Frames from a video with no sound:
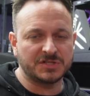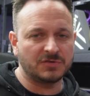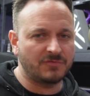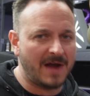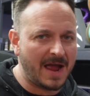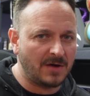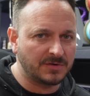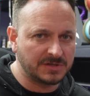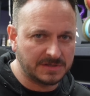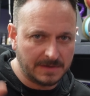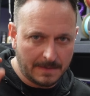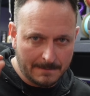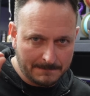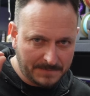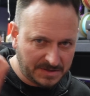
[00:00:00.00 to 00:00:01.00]
around
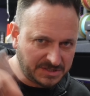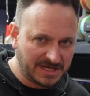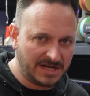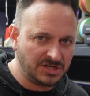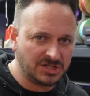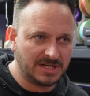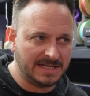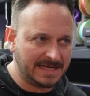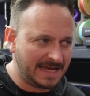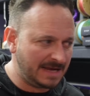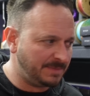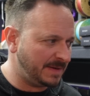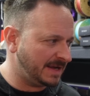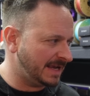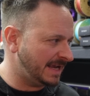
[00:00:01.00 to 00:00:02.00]
potentially
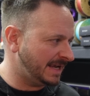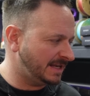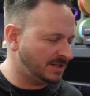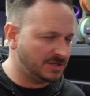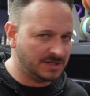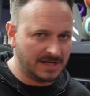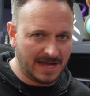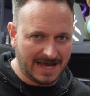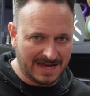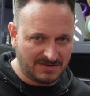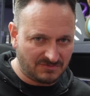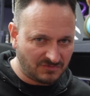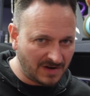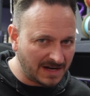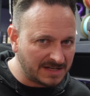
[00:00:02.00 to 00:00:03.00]
keeping it in a
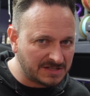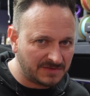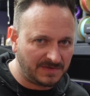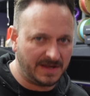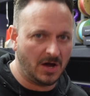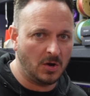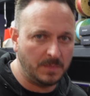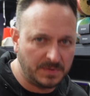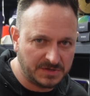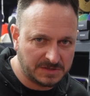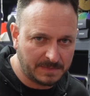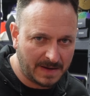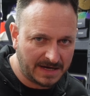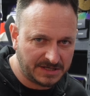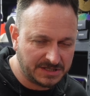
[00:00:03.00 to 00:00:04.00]
relatively open
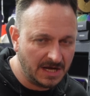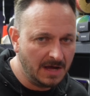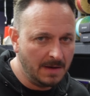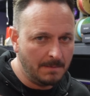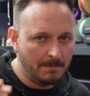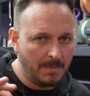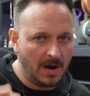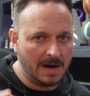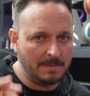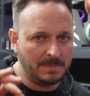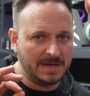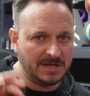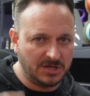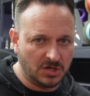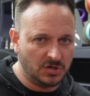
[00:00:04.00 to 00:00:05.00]
space might
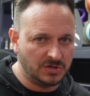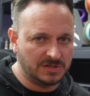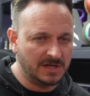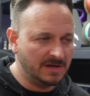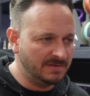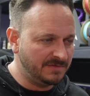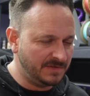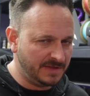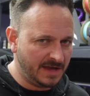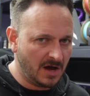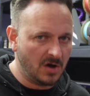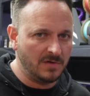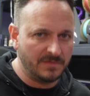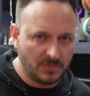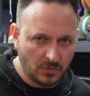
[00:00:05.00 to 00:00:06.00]
be good for the
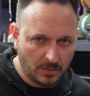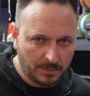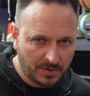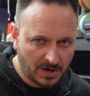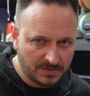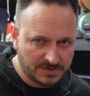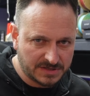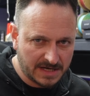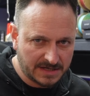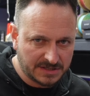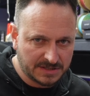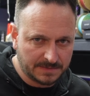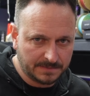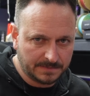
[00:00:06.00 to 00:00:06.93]
overall process.